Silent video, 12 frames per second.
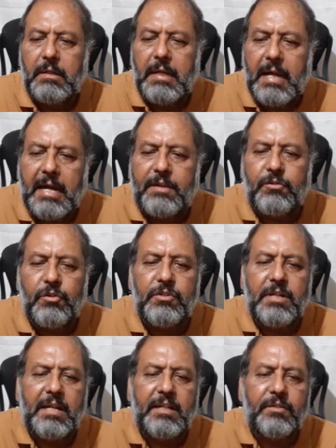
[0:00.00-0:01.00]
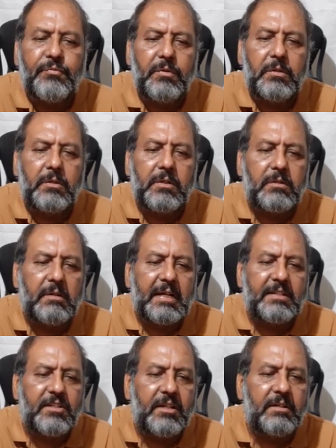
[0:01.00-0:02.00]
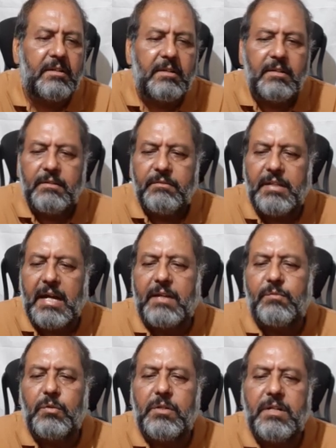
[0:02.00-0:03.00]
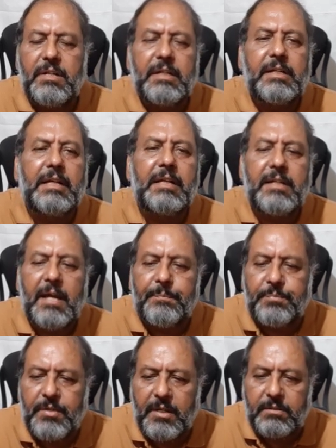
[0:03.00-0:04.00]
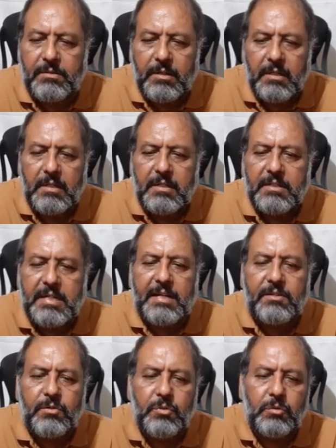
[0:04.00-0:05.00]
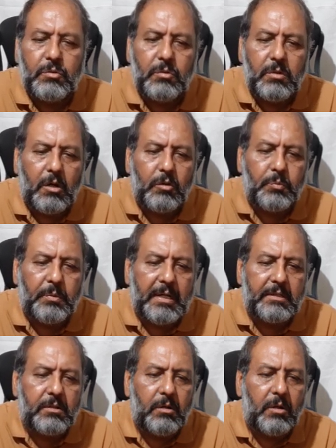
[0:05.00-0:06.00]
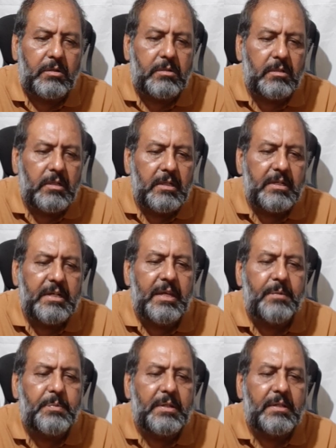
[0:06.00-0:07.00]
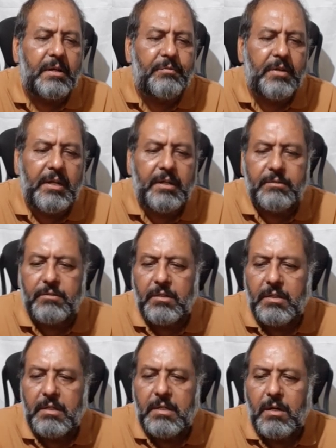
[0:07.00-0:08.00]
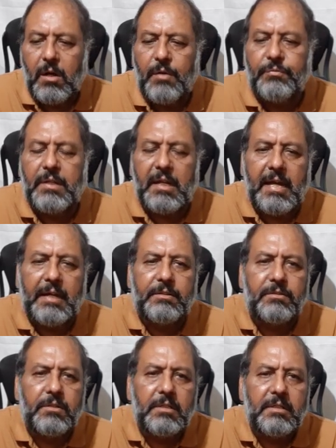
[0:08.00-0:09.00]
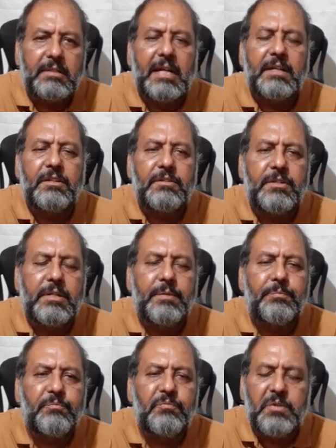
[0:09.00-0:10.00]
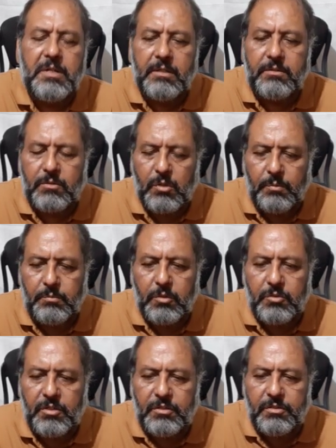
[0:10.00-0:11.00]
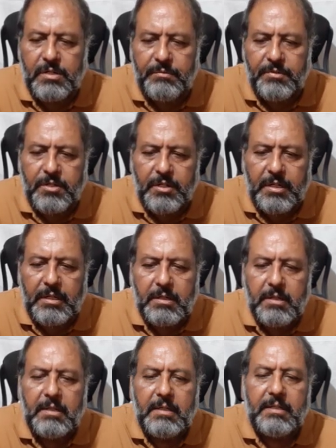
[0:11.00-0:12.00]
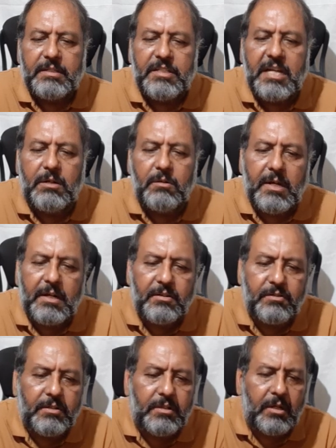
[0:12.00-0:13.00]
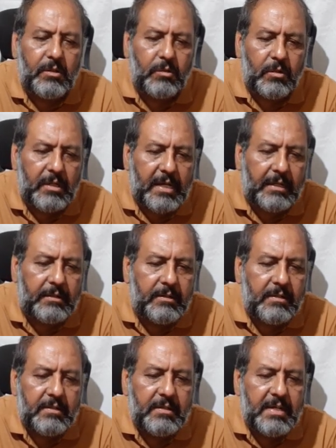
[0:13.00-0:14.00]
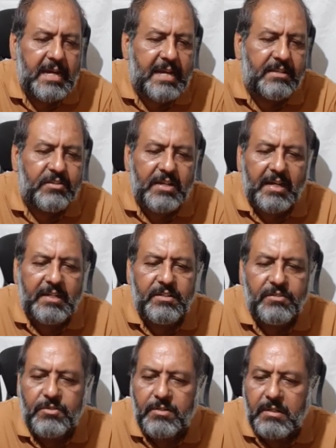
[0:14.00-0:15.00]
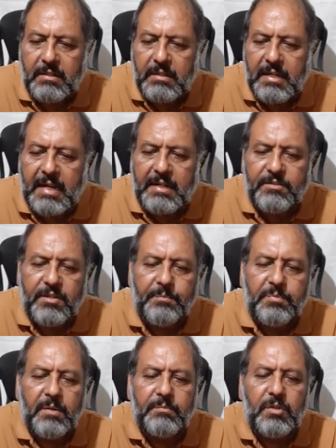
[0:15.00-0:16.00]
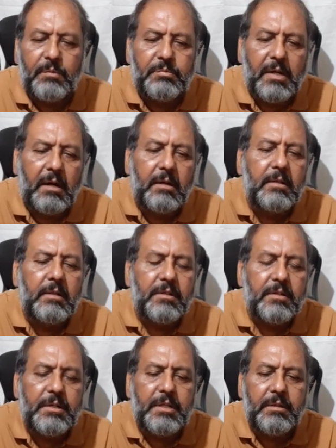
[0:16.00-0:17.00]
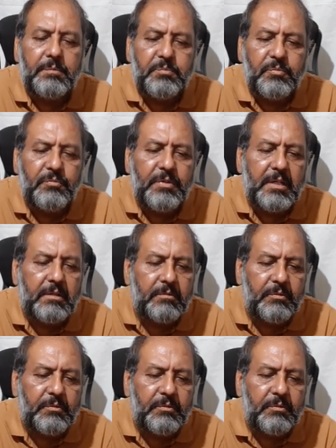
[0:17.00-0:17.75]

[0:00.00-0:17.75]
heterogeneous fluid collection that would indicate abscess, test to rule out blood clot deep in the veins of the legs, that is deep venous thrombosis DVT. Cellulitis in the lower leg has signs and symptoms of the deep vein